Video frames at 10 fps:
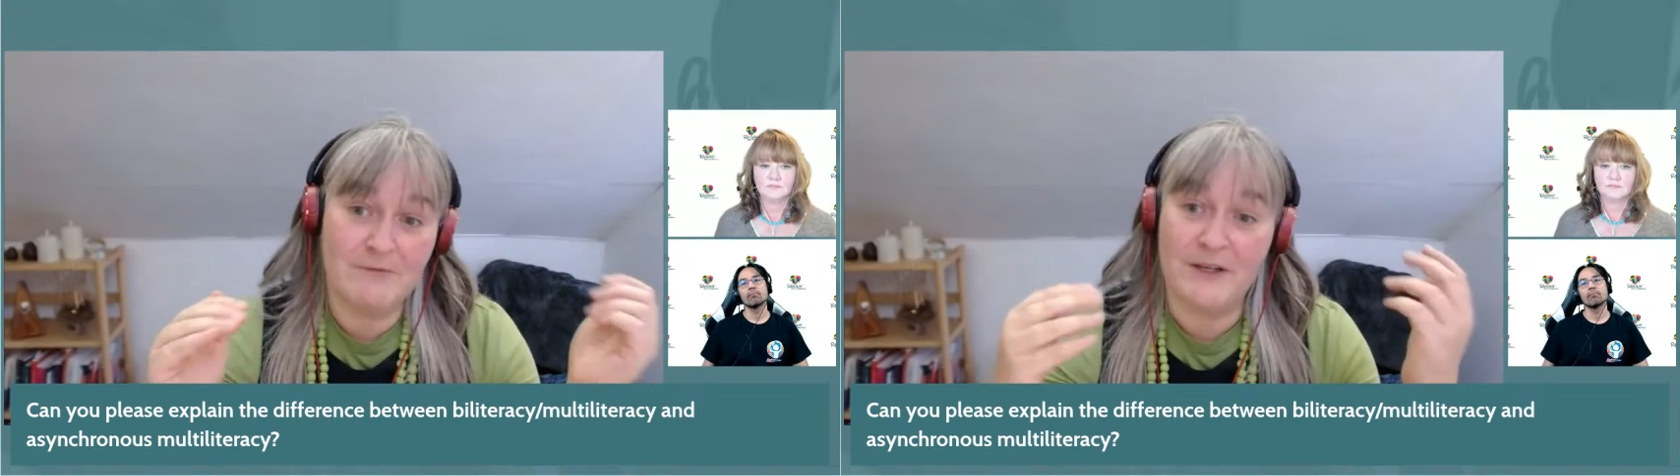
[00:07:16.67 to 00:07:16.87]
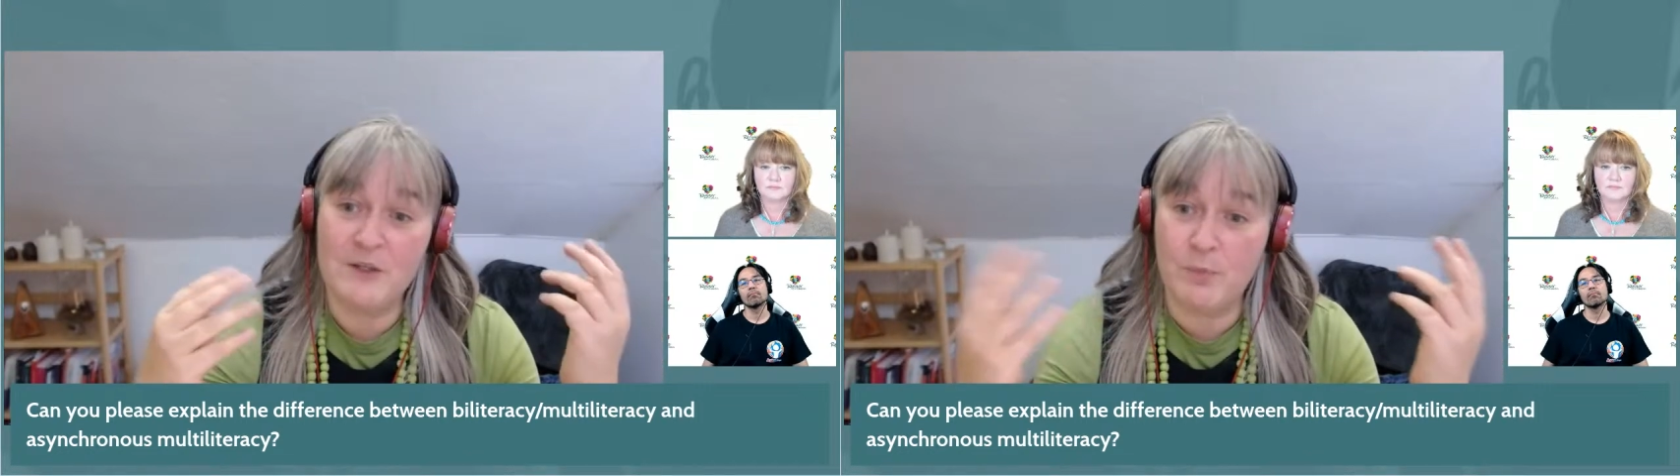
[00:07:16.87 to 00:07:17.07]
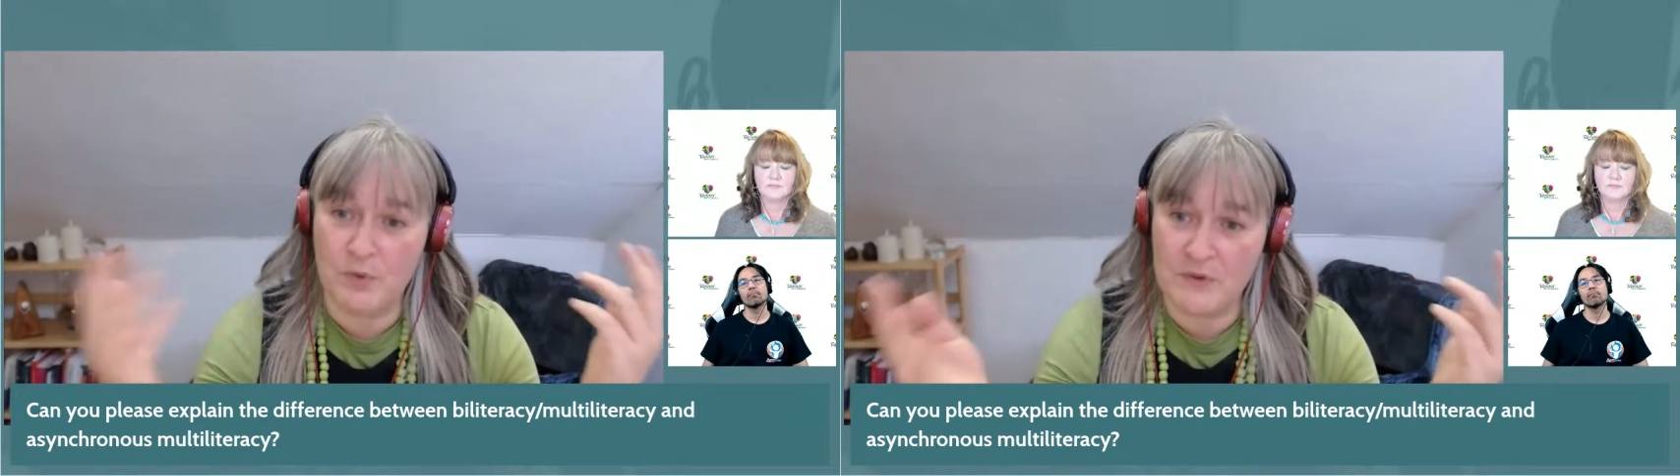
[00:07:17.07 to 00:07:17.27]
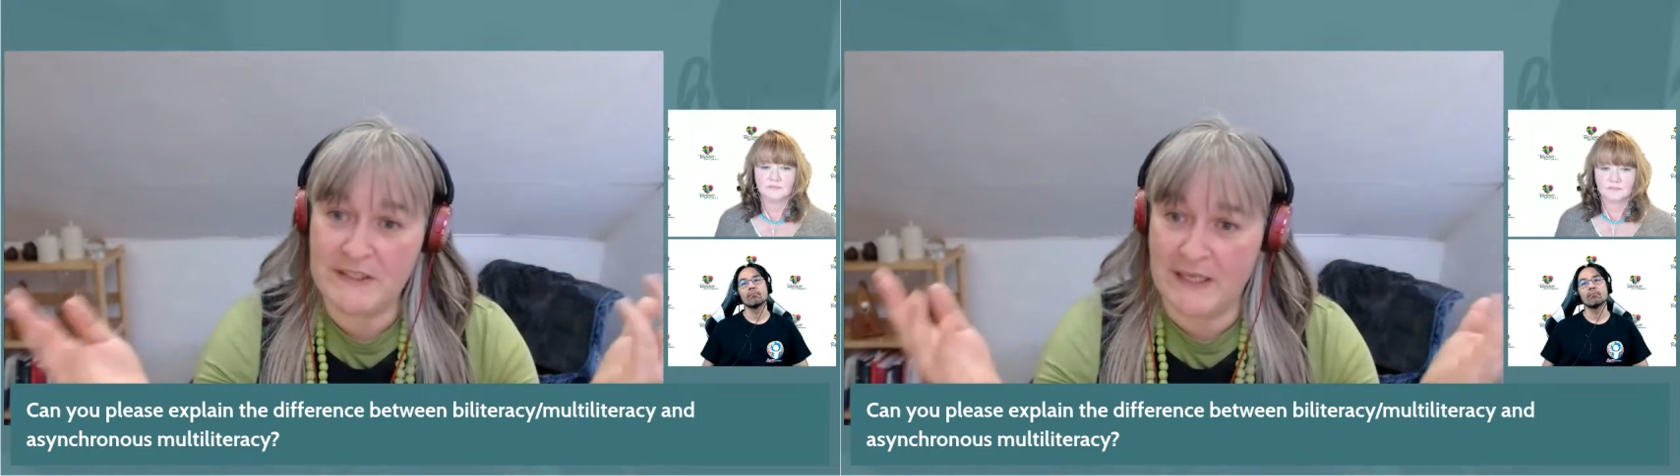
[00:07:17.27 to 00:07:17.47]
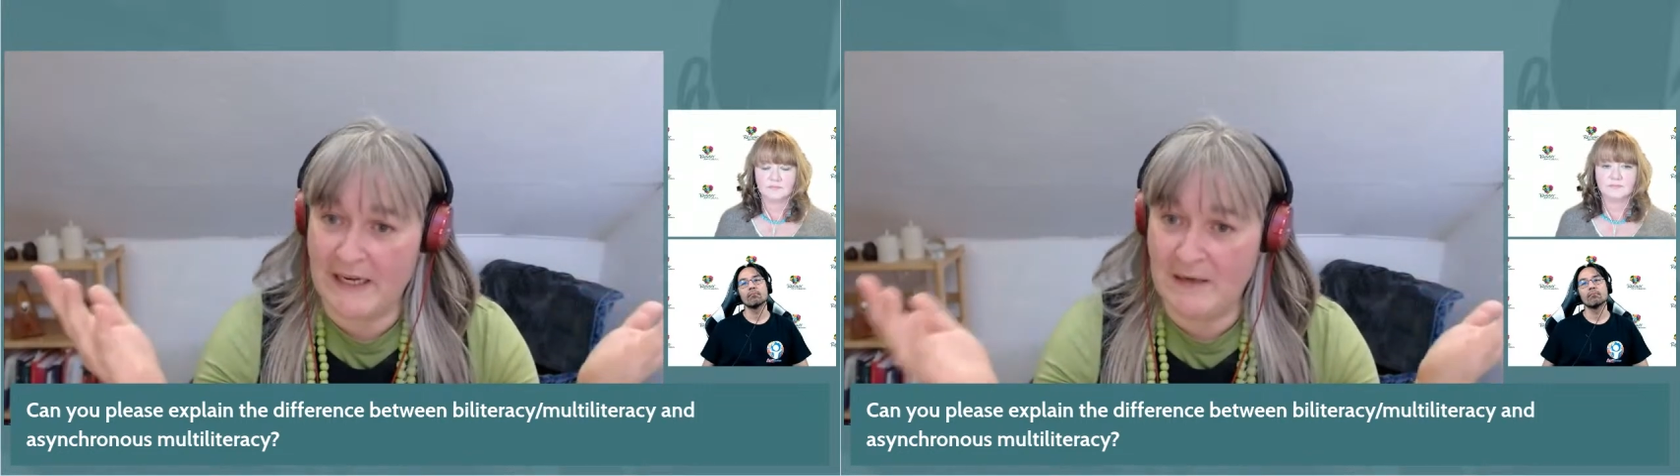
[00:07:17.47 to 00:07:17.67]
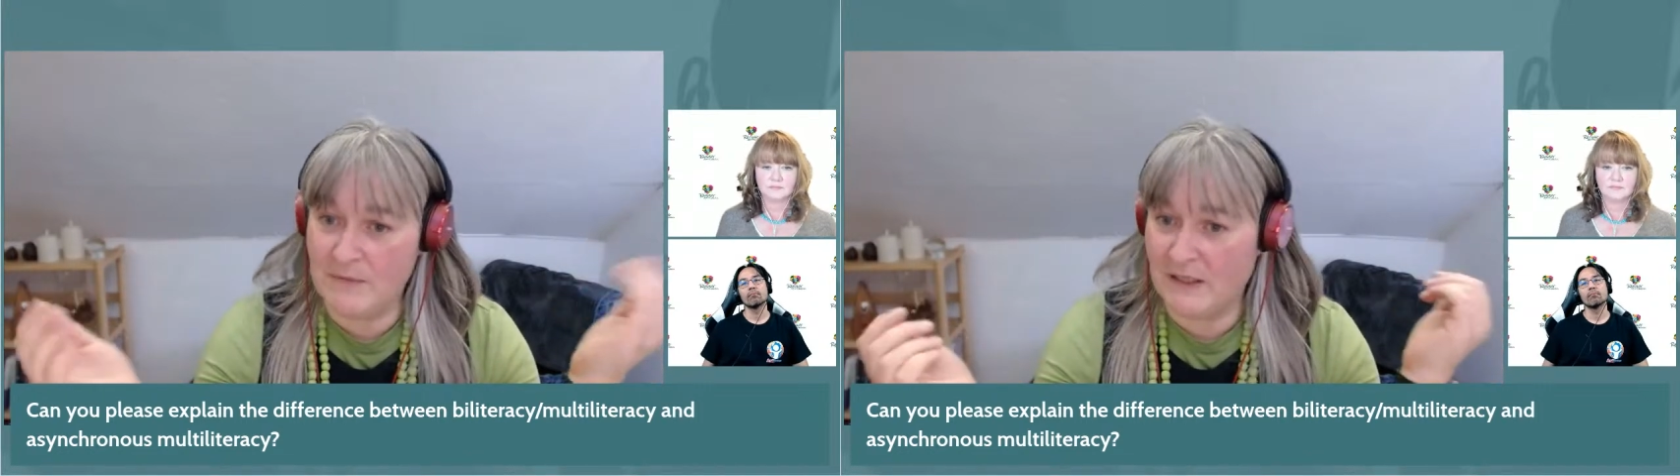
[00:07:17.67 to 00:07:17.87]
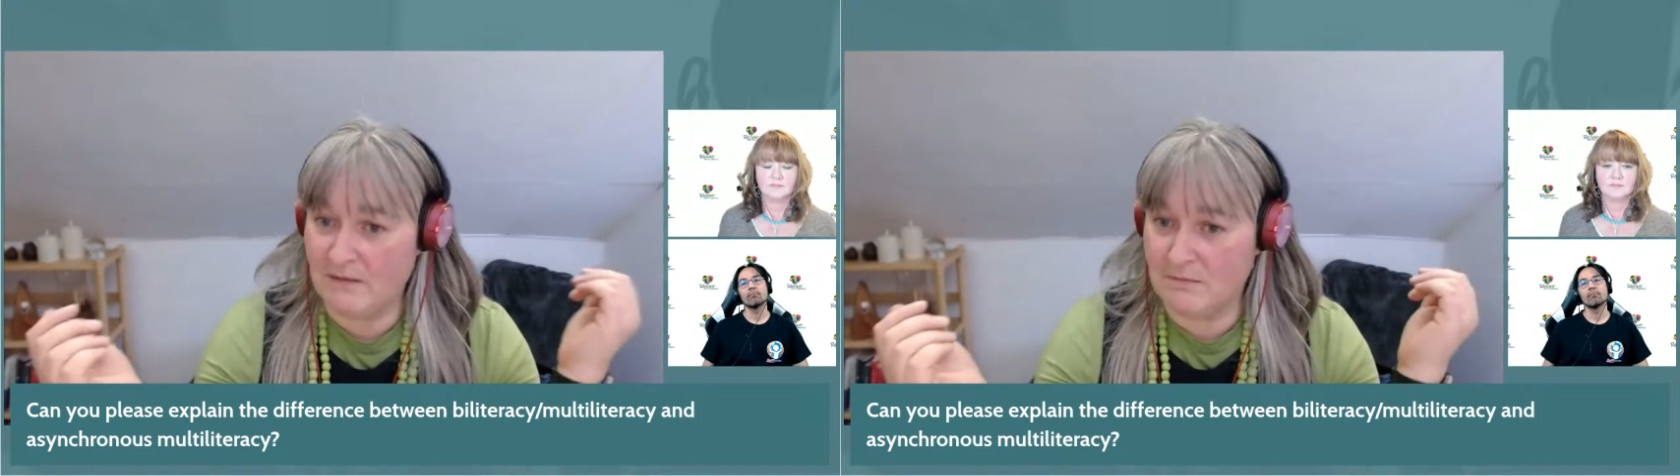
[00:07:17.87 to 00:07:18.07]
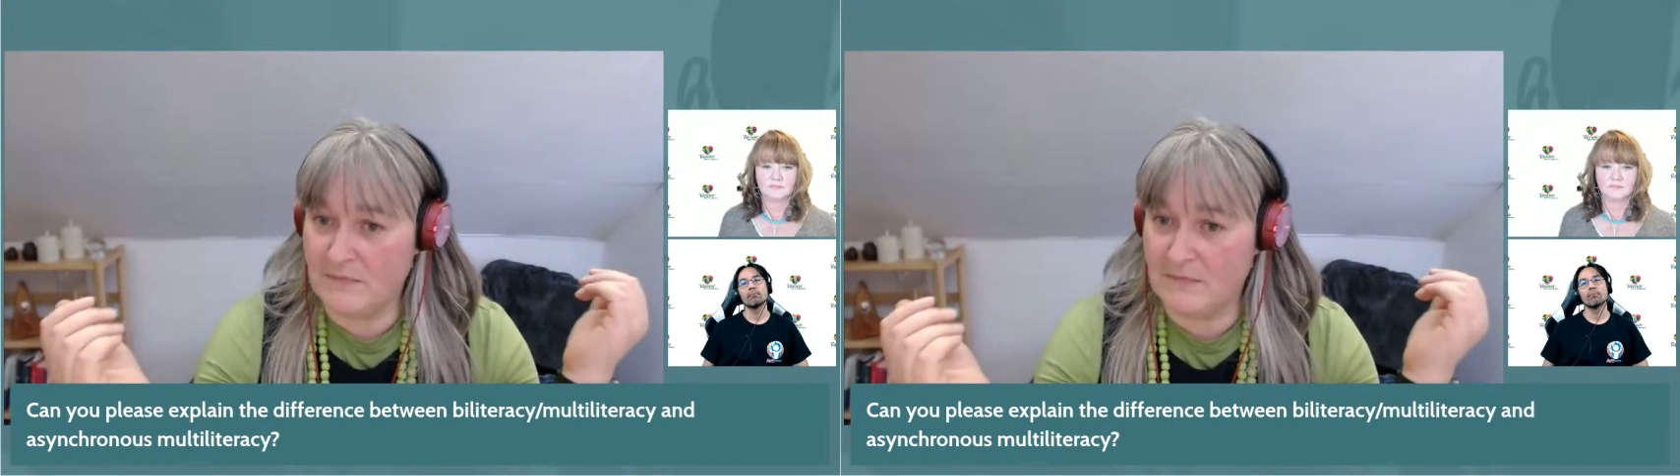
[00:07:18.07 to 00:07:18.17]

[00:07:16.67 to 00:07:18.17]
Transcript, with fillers: read books aimed at